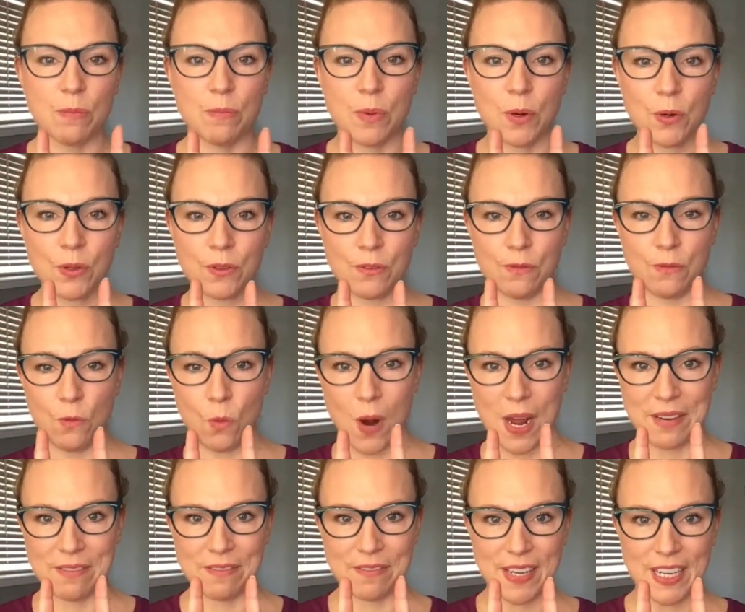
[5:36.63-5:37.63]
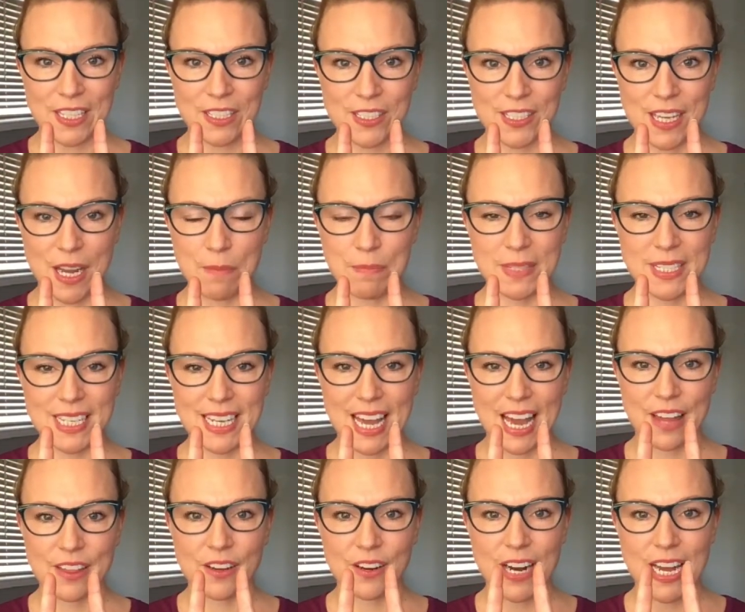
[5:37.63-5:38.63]
both one fingers up
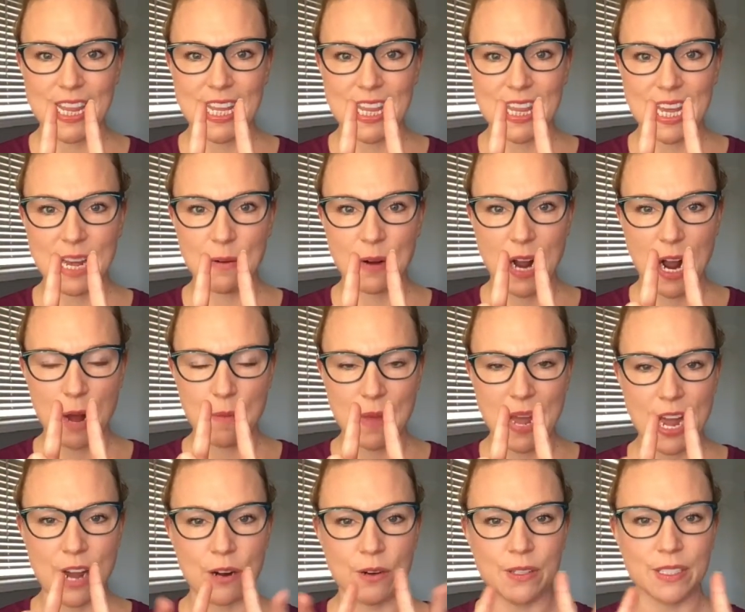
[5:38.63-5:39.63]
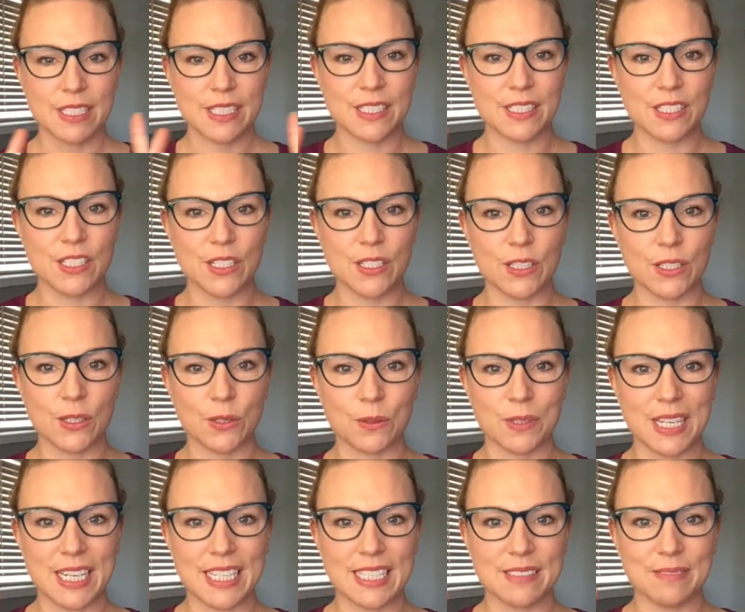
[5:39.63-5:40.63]
together and then they come out to the
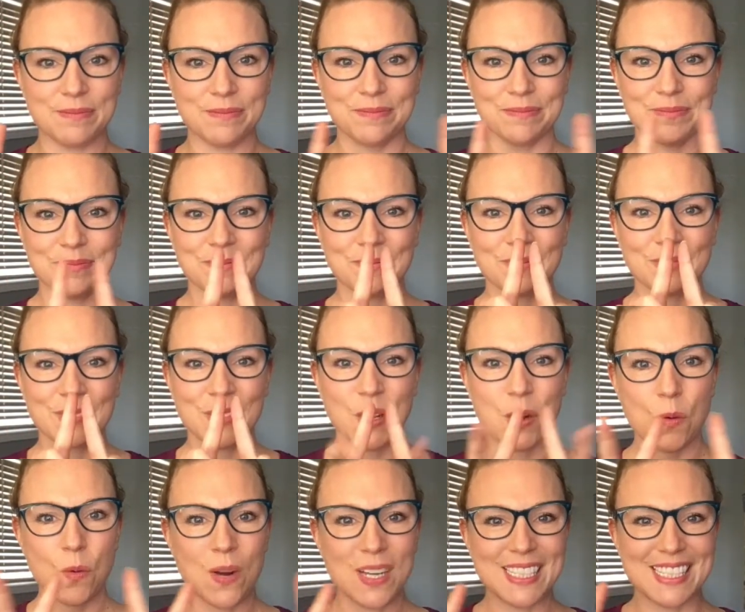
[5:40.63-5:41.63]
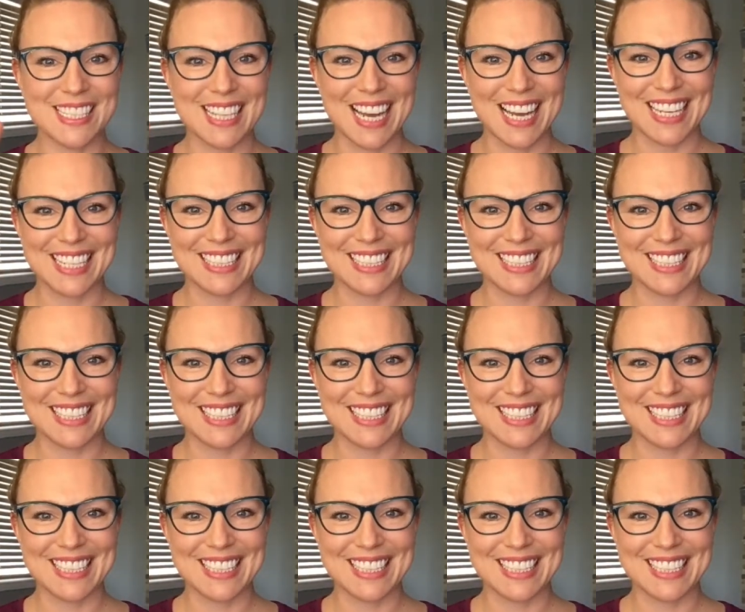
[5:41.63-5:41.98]
three. Kwanzaa.